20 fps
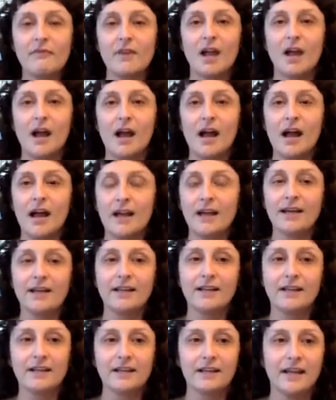
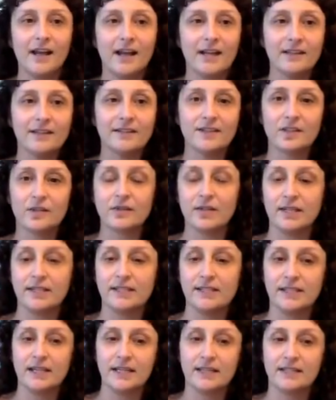I had this
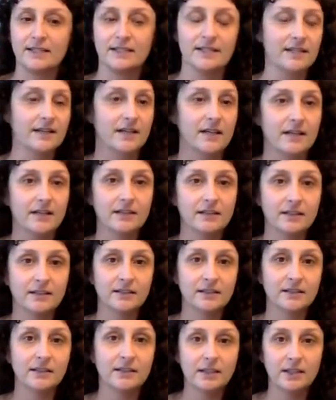crazy idea
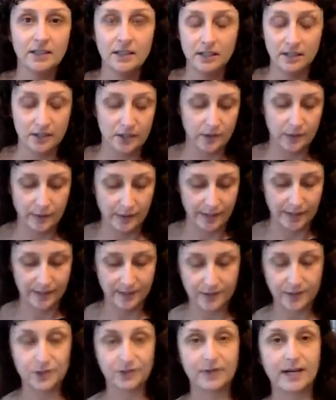to wear
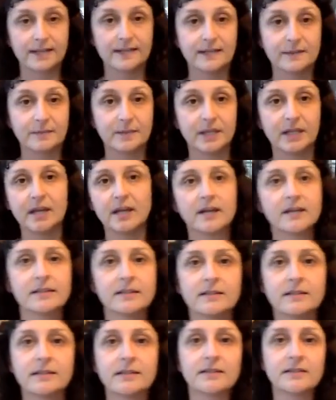this dress
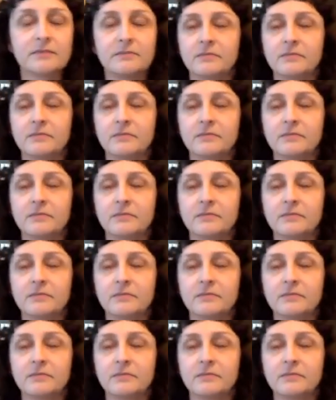because